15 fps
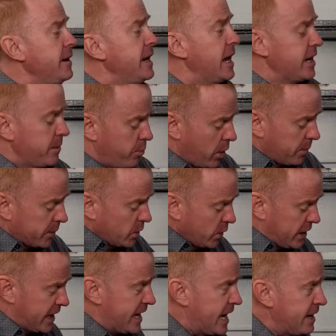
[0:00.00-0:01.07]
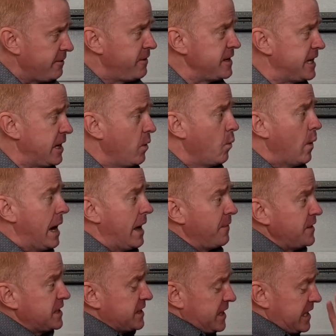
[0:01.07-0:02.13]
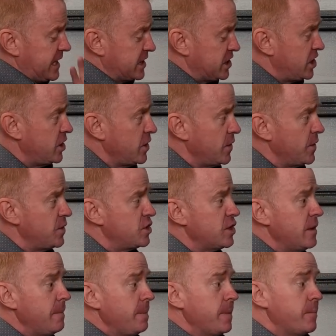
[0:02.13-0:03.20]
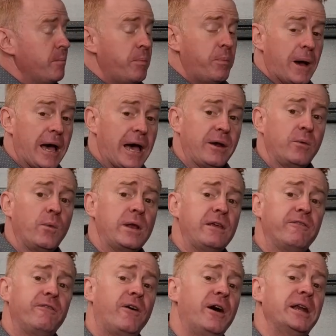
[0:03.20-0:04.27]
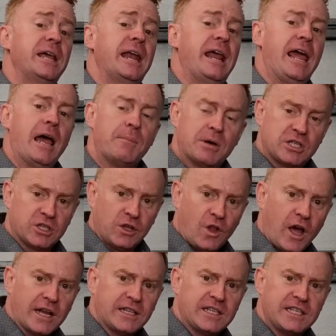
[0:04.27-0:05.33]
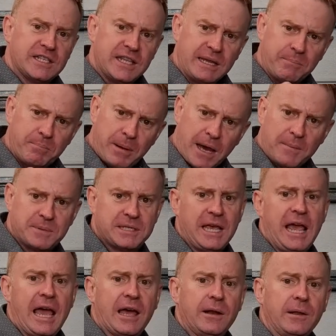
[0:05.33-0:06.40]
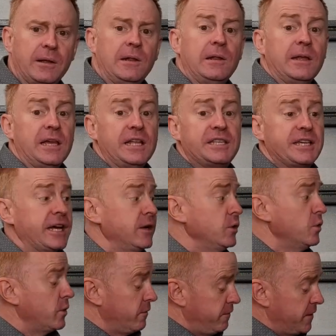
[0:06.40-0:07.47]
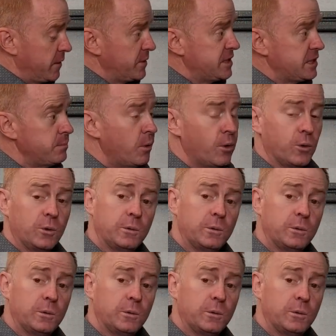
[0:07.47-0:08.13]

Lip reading: Now, you're probably looking at it thinking, wow, this thing is huge, but when you find out how much light this thing pumps out, it's going to look very small.